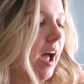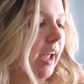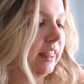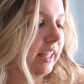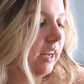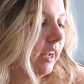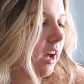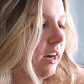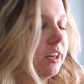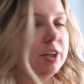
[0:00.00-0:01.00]
I think I
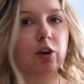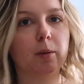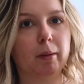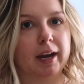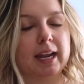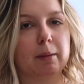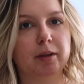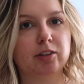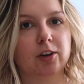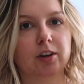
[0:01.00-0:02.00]
got it in Europe, but I can't
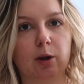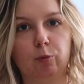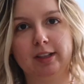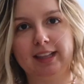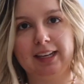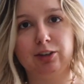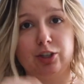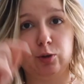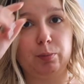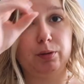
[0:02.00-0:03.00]
be certain. I will link a
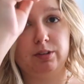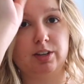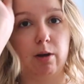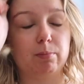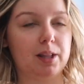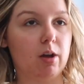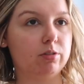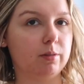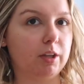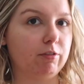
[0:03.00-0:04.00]
dupe down below,
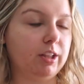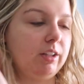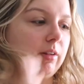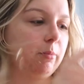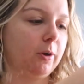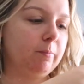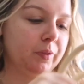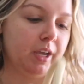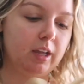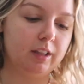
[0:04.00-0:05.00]
something really similar.
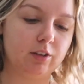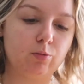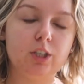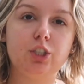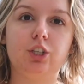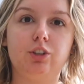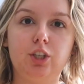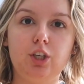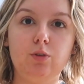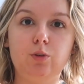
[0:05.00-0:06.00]
This one is just
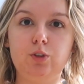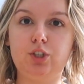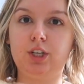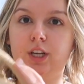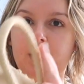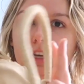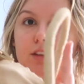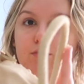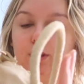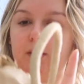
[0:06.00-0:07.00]
huge.
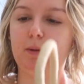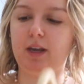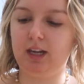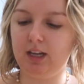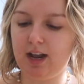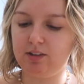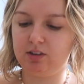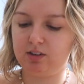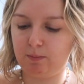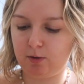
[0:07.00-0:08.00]
It's really big. It has
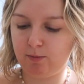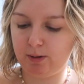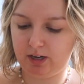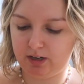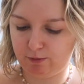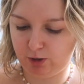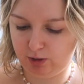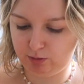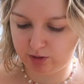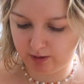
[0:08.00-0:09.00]
a zipper, but I never
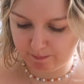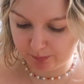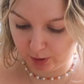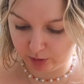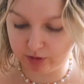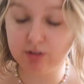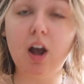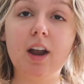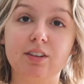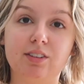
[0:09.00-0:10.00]
use it. Oh, there's a
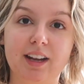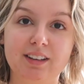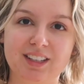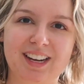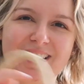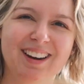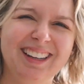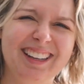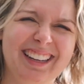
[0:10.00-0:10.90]
ton of sand in here.